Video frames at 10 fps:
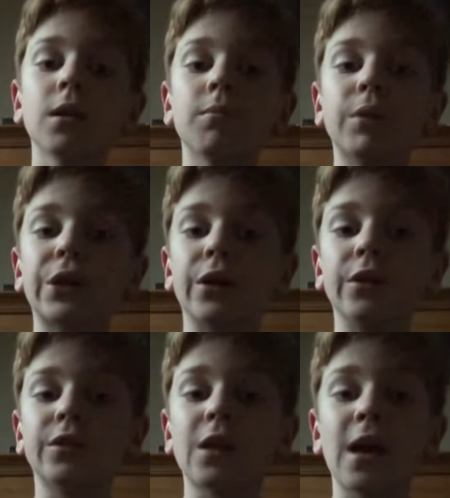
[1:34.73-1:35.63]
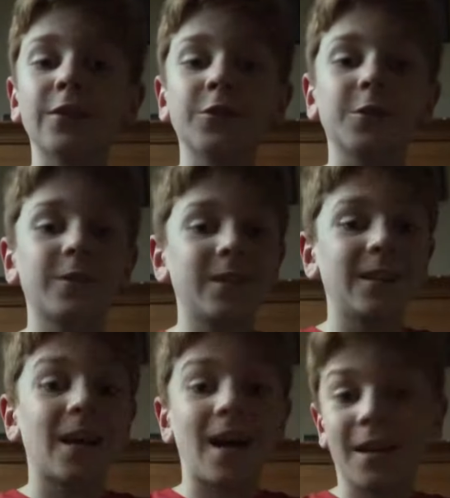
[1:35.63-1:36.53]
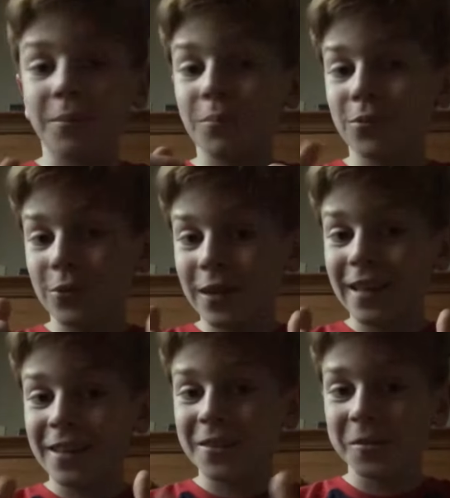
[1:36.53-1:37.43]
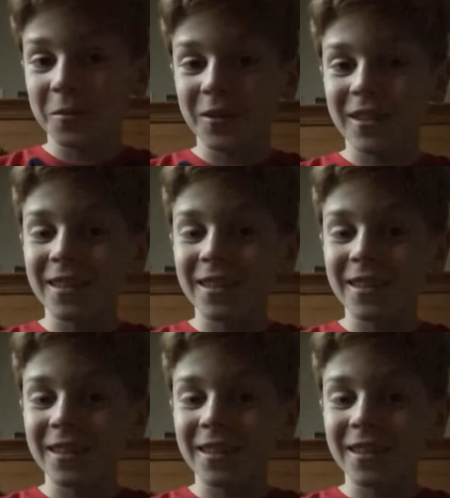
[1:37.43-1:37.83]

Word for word: because as you can see, I'm pretty used